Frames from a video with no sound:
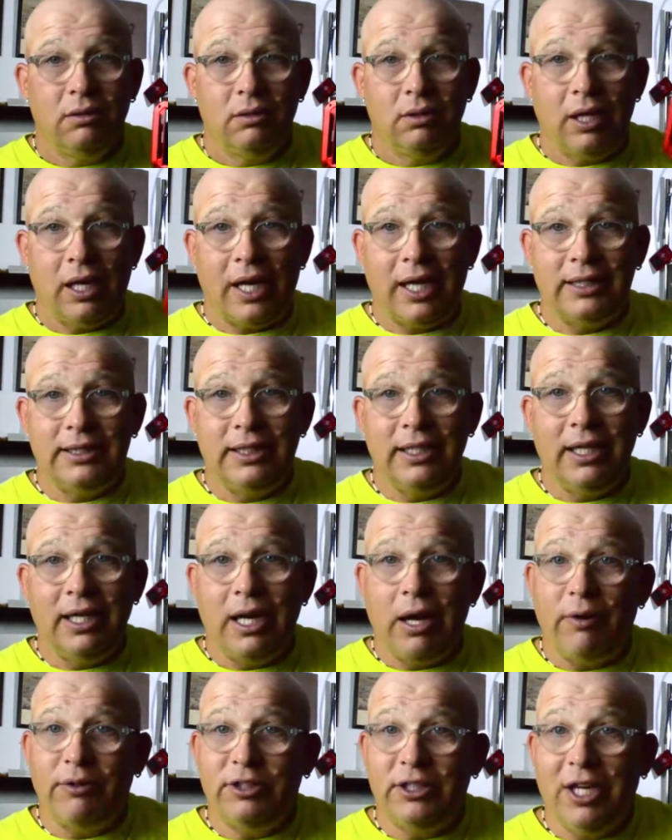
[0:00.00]
Like I said,
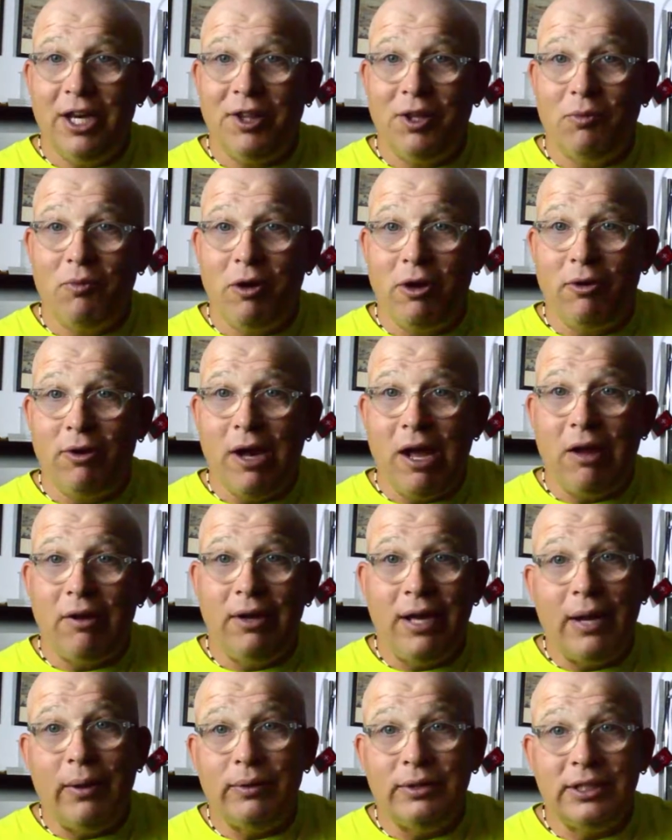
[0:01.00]
I was getting the runaround.
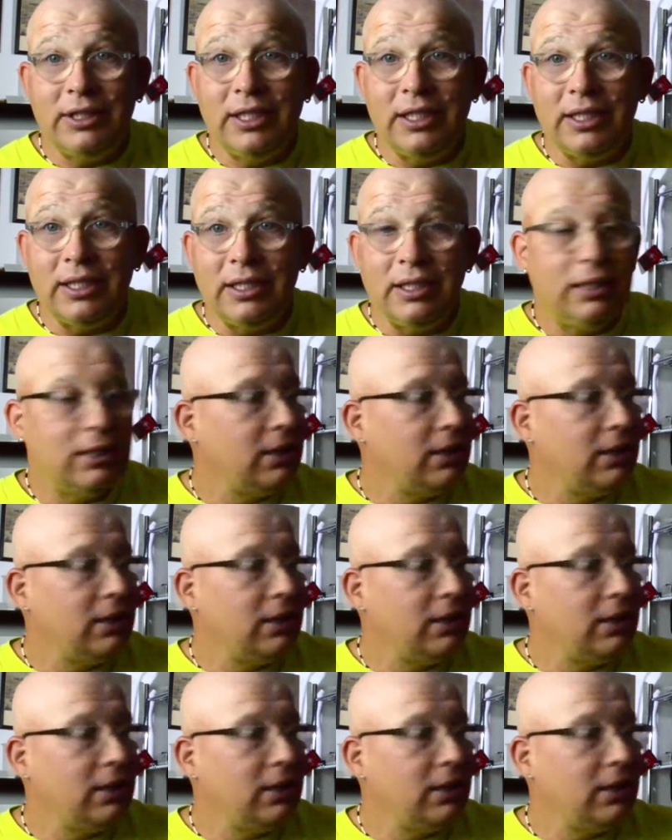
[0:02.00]
That was it.